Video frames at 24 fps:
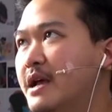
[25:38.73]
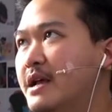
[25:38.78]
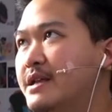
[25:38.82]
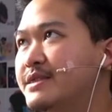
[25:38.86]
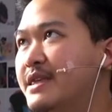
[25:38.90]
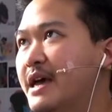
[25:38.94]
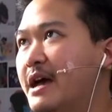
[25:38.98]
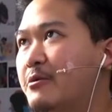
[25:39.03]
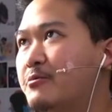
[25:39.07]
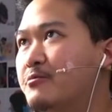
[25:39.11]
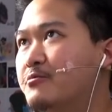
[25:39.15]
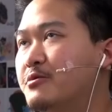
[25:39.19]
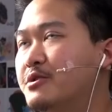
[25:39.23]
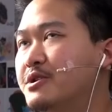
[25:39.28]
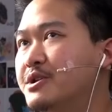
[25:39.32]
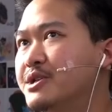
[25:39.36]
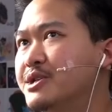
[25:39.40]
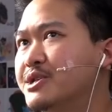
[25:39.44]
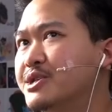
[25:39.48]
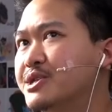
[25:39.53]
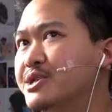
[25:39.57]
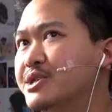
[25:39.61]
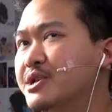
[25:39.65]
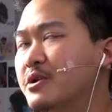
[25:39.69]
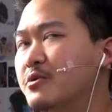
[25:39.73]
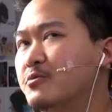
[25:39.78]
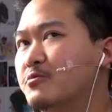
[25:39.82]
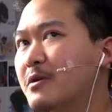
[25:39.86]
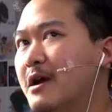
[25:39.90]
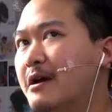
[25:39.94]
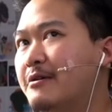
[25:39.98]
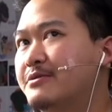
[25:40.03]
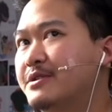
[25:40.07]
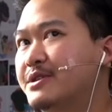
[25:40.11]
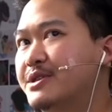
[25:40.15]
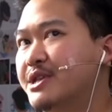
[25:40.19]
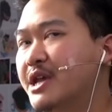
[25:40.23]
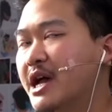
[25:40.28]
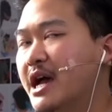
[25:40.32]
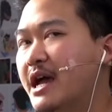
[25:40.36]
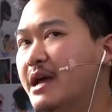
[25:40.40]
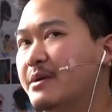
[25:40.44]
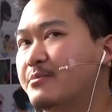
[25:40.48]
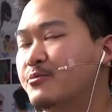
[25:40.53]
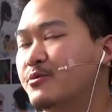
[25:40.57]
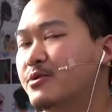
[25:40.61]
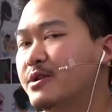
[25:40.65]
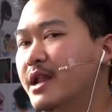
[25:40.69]
That was around the
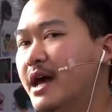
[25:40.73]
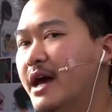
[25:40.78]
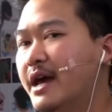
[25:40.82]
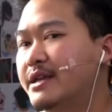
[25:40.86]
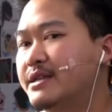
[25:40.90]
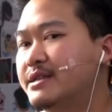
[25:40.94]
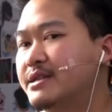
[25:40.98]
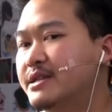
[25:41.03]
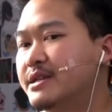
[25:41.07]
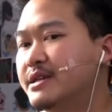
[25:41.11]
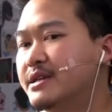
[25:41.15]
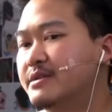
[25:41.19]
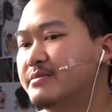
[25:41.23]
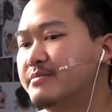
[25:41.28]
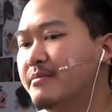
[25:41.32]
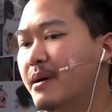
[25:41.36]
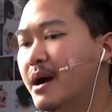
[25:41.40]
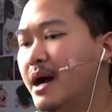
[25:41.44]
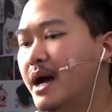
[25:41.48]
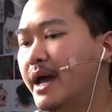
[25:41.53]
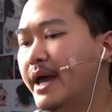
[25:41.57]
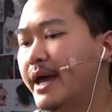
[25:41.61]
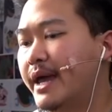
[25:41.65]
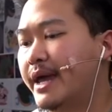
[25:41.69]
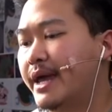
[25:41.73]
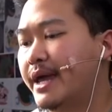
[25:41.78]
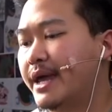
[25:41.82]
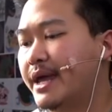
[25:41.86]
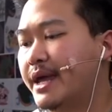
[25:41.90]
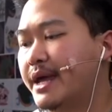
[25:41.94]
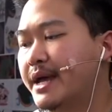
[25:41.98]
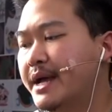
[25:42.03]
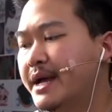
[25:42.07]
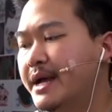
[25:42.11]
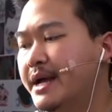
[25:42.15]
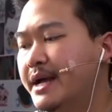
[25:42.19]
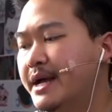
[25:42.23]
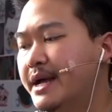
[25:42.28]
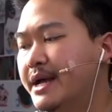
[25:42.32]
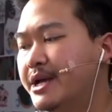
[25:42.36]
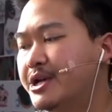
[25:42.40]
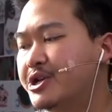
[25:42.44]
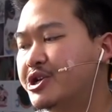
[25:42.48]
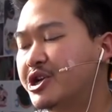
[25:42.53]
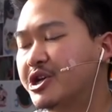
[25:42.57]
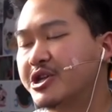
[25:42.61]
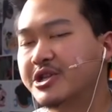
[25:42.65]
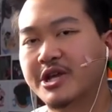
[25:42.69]
time when I did my
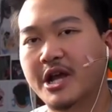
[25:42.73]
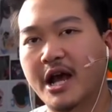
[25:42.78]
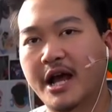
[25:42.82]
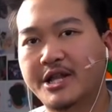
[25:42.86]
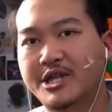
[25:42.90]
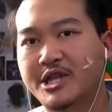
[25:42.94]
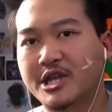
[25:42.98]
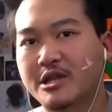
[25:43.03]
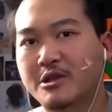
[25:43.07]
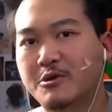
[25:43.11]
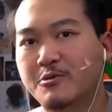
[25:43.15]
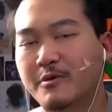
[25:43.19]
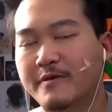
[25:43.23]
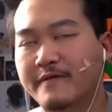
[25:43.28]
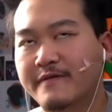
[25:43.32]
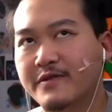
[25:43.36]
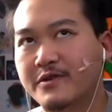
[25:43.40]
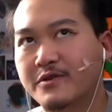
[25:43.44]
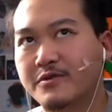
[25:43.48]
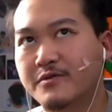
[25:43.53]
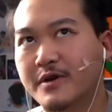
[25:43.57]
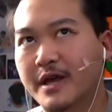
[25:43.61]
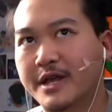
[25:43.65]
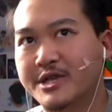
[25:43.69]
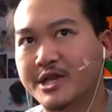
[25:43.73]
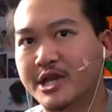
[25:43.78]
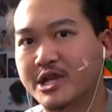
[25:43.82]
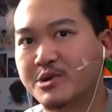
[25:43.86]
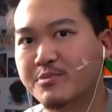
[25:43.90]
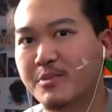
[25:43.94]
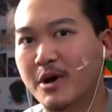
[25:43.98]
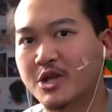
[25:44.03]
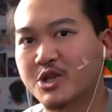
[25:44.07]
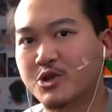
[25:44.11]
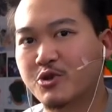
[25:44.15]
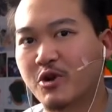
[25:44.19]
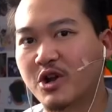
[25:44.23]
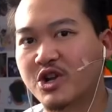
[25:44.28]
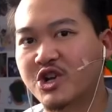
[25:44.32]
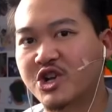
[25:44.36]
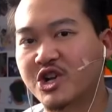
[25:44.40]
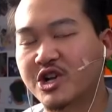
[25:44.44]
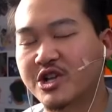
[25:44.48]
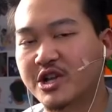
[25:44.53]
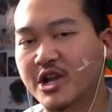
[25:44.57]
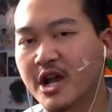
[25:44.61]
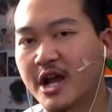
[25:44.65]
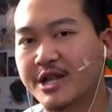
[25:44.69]
Shin Godzilla review, SH Monster Arts
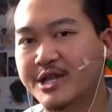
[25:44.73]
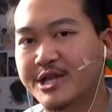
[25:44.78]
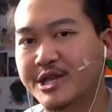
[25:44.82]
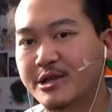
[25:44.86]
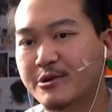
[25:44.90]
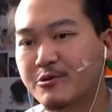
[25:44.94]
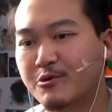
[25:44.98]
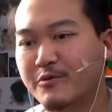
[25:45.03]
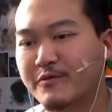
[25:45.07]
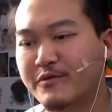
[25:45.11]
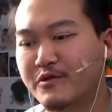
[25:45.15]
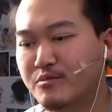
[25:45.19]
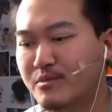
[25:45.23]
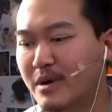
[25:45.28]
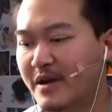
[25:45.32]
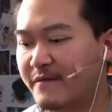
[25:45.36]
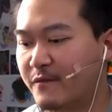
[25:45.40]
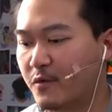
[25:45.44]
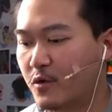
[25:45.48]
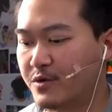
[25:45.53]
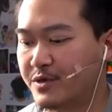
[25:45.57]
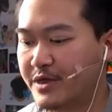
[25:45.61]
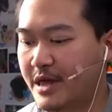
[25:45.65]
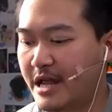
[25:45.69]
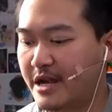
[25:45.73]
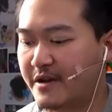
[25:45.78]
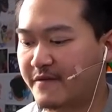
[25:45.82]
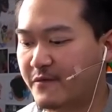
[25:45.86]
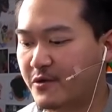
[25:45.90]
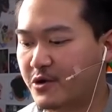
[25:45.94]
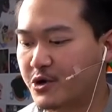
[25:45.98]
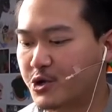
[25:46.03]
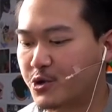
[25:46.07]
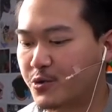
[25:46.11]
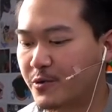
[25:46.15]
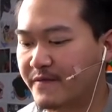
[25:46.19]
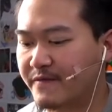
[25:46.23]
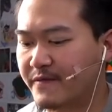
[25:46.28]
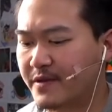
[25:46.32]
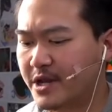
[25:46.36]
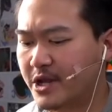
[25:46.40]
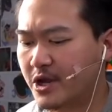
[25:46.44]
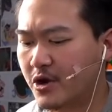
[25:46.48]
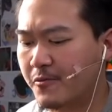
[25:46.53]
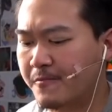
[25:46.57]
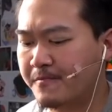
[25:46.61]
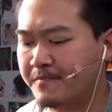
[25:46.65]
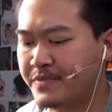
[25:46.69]
Shin Godzilla review, my 4th anniversary
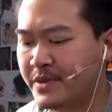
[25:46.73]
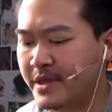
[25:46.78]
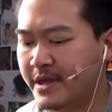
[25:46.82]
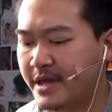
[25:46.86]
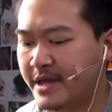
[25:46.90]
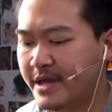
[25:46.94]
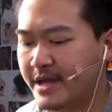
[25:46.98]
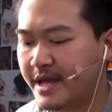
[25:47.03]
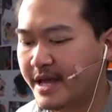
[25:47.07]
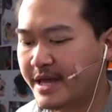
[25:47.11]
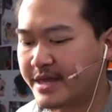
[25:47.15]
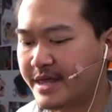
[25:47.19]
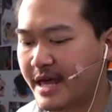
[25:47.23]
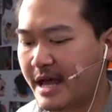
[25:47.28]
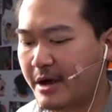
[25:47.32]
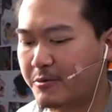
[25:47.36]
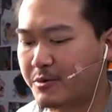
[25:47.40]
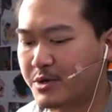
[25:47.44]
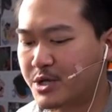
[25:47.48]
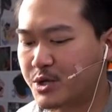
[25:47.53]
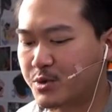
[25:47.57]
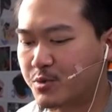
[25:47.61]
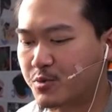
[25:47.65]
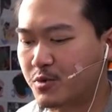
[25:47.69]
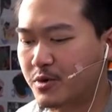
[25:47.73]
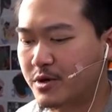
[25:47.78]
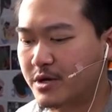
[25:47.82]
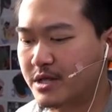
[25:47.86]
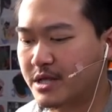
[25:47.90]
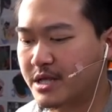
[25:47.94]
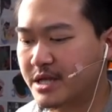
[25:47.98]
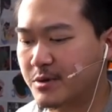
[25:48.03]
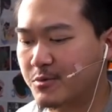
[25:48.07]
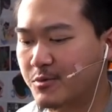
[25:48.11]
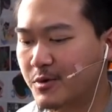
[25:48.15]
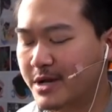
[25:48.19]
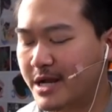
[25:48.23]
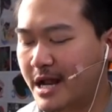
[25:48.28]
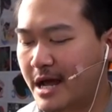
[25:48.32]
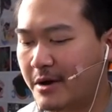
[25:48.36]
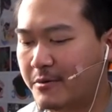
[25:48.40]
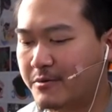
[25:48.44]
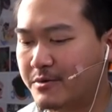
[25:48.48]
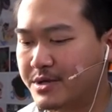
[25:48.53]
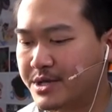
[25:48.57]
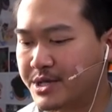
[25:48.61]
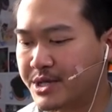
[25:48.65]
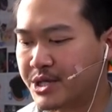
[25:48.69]
video. And that was really when I
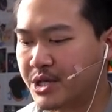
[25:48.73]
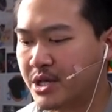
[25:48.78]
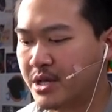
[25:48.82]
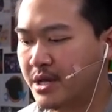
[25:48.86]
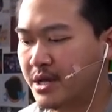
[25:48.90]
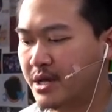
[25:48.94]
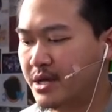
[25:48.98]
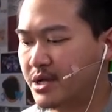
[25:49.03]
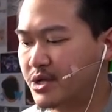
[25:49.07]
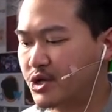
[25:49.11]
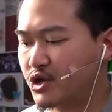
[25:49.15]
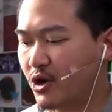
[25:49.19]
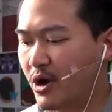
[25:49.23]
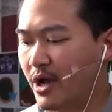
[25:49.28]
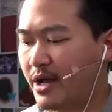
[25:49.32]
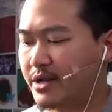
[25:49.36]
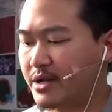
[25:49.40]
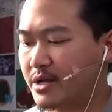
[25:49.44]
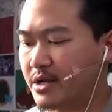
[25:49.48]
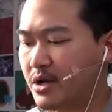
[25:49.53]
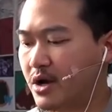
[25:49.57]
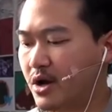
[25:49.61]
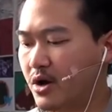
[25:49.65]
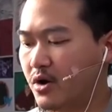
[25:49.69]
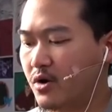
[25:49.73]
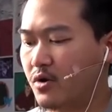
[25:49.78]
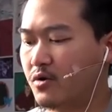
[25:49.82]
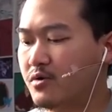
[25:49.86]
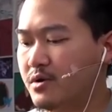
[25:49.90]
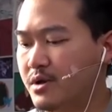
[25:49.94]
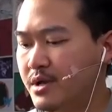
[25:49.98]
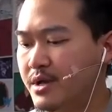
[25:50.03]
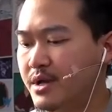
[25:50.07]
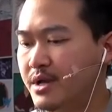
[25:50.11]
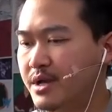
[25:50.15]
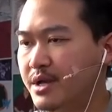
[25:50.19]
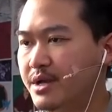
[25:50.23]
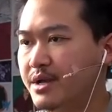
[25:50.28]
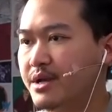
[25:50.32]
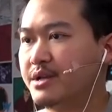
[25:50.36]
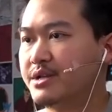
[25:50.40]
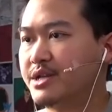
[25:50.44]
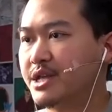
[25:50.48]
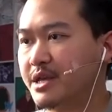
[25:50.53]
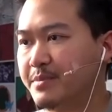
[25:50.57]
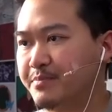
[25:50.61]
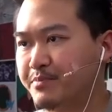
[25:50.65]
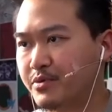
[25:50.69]
was trying to go
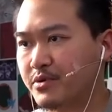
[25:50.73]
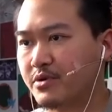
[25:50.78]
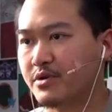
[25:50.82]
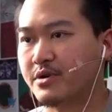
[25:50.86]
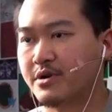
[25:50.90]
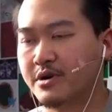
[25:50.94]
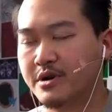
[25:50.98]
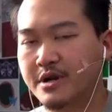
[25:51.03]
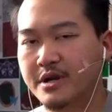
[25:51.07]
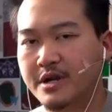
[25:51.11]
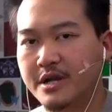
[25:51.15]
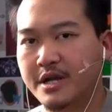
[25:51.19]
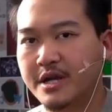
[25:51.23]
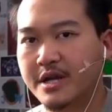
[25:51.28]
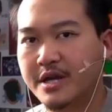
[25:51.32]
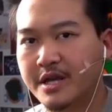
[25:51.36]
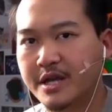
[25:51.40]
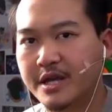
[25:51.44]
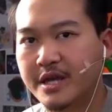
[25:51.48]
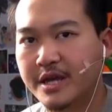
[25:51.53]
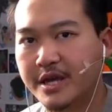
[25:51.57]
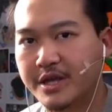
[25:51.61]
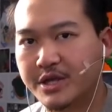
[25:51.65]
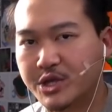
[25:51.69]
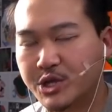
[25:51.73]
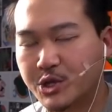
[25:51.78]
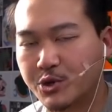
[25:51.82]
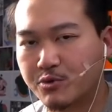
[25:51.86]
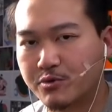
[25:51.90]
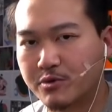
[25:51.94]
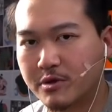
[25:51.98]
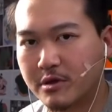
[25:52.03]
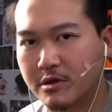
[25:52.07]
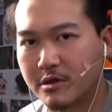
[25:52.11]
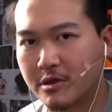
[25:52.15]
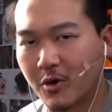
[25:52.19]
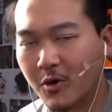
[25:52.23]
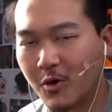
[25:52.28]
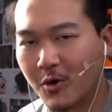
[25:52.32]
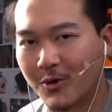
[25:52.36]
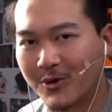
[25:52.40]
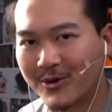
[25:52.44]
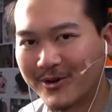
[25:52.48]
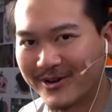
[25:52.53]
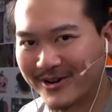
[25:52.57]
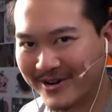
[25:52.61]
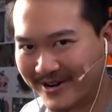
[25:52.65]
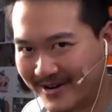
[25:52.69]
deeper into the
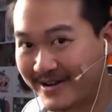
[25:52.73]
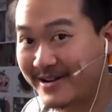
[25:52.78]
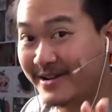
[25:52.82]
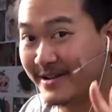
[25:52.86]
lore